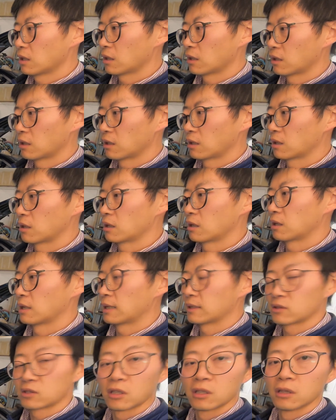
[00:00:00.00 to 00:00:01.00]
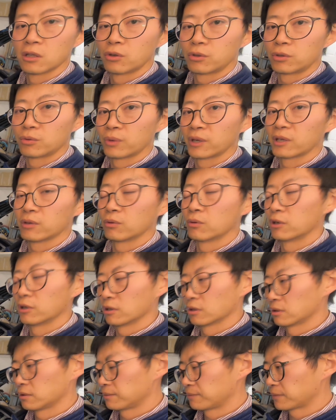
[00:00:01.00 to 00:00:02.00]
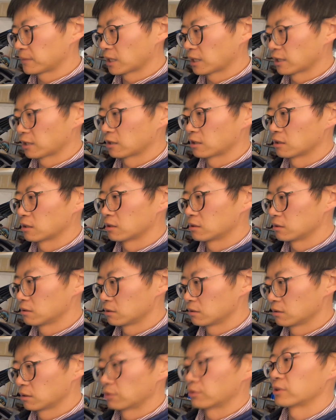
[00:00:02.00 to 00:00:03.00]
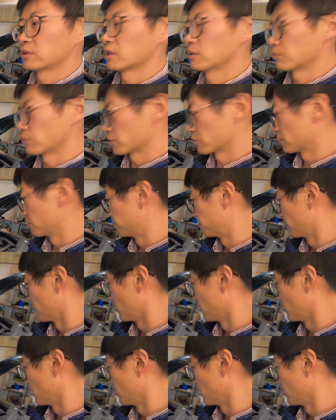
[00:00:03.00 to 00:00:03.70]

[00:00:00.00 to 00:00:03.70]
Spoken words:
as the lower weight oil at a lower temperature.